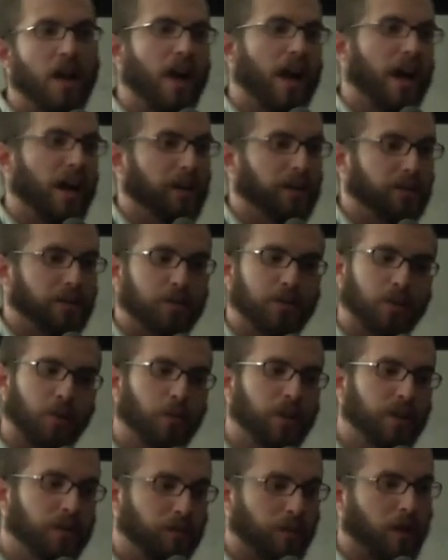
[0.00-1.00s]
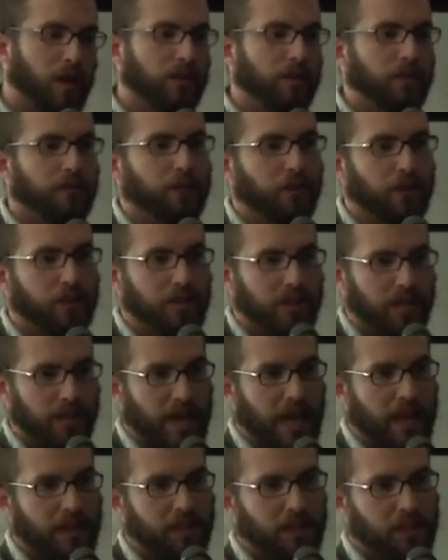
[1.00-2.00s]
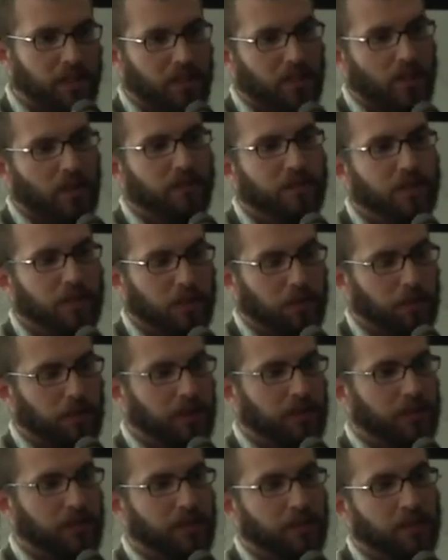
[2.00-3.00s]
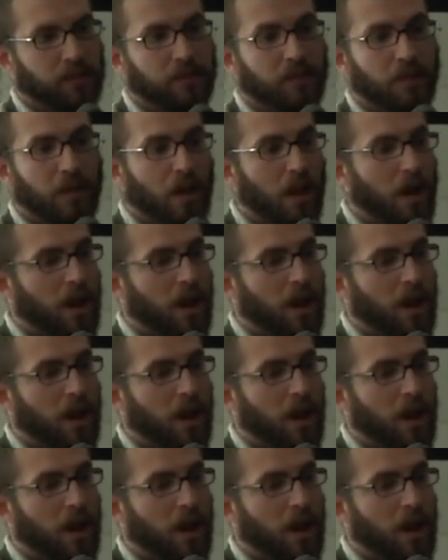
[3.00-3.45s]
And so we've run the first analysis of this species.